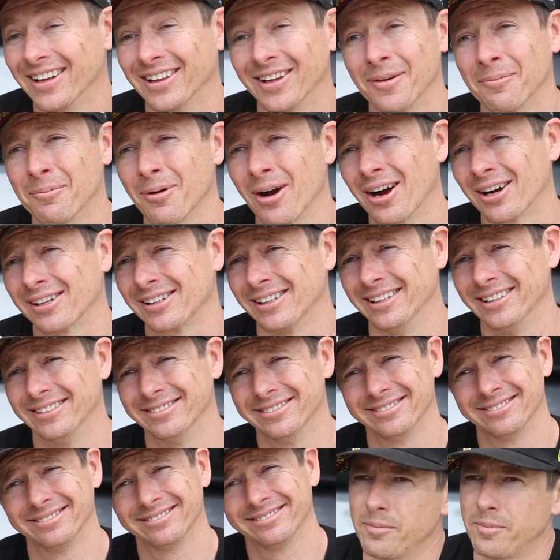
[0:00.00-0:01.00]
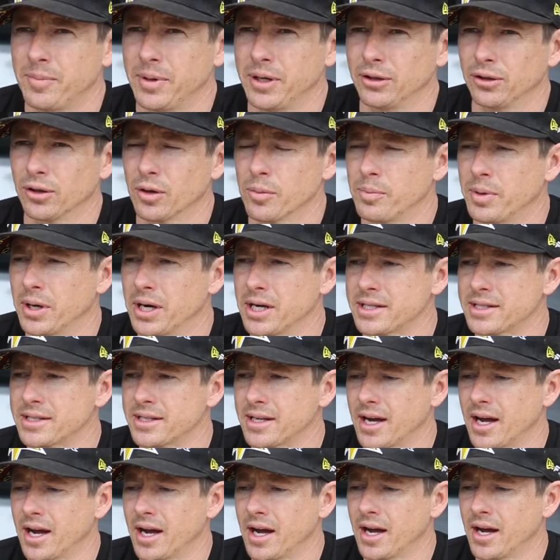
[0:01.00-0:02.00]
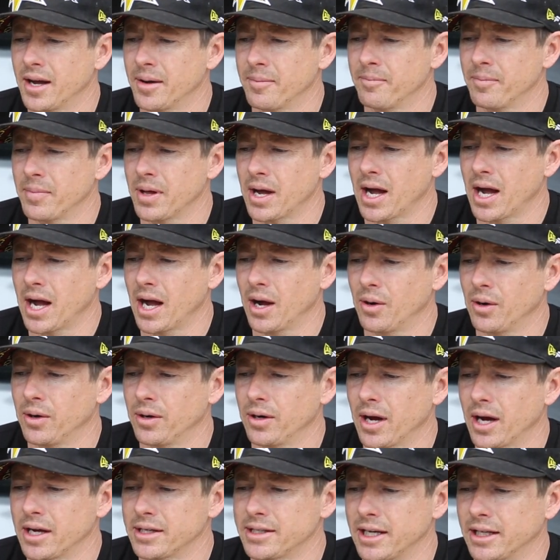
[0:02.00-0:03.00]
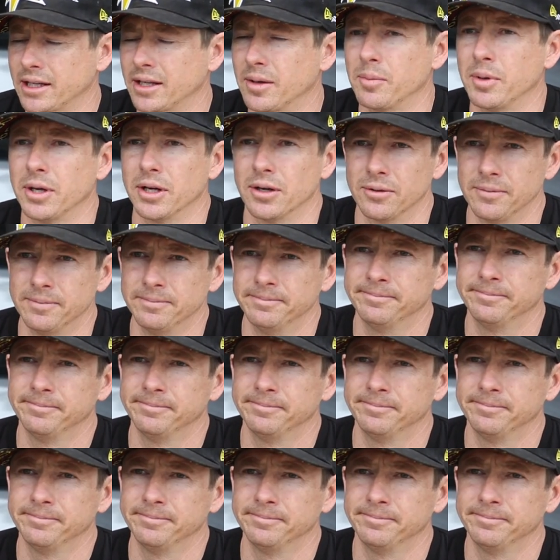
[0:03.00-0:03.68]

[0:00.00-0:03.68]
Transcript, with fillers: I love broccoli. Beetle or bus? Um, I would. I take the beetle.